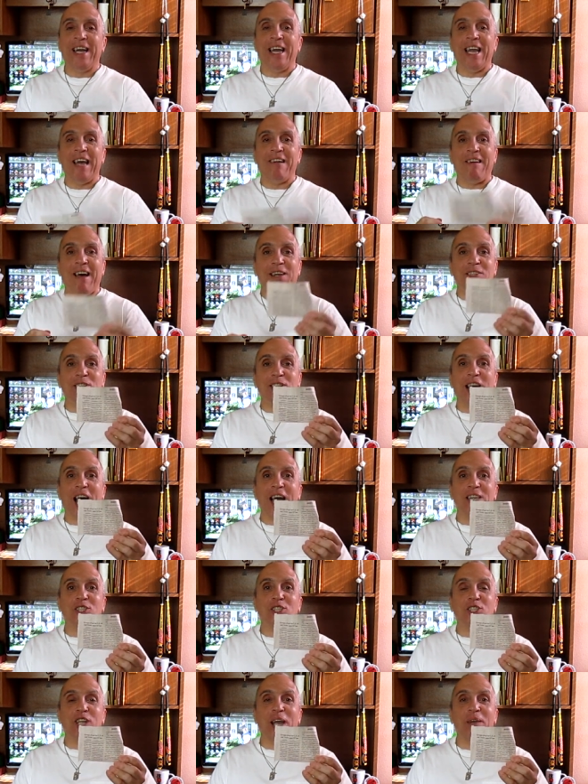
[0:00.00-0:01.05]
Here I
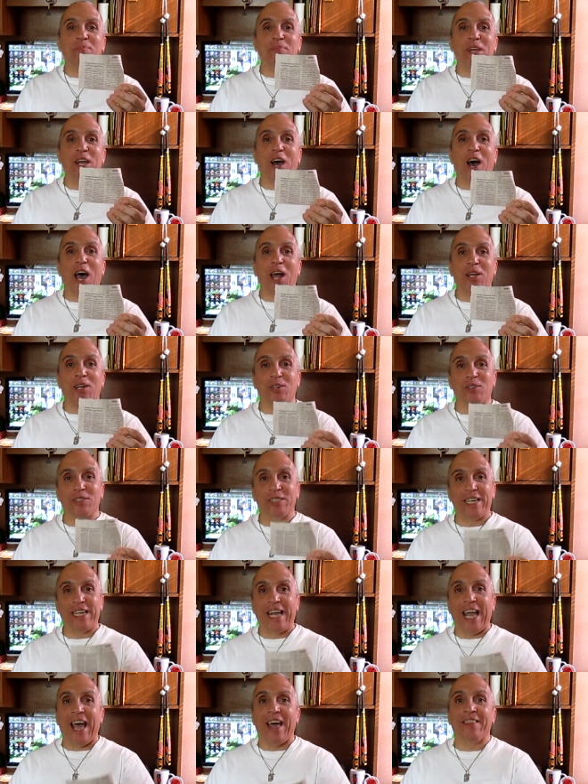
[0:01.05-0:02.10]
scotch tape the article
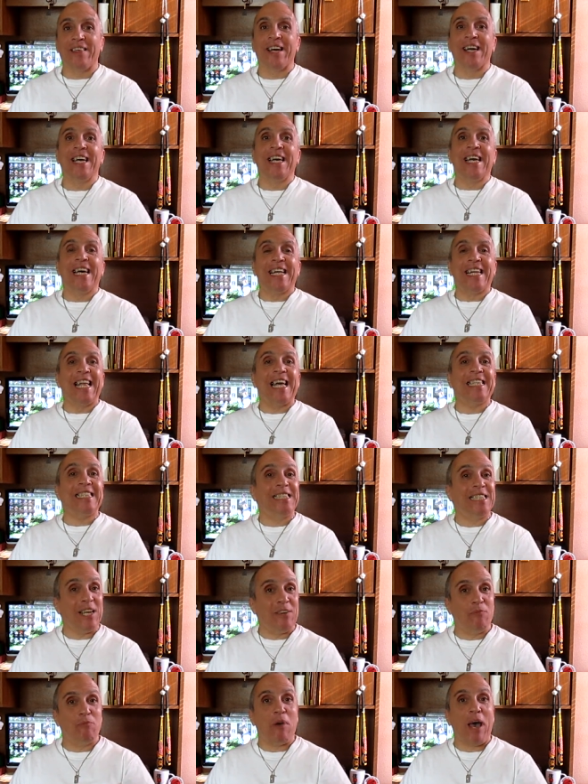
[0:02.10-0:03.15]
together, let's
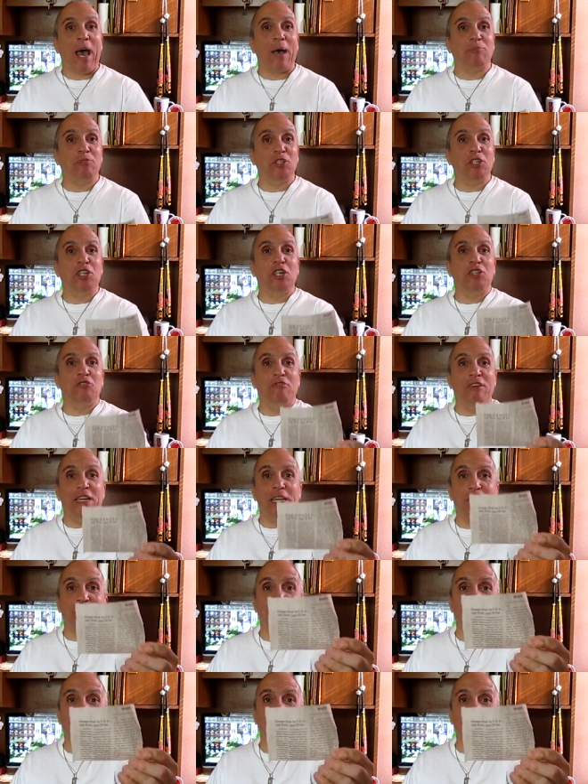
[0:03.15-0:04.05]
see if perhaps you can read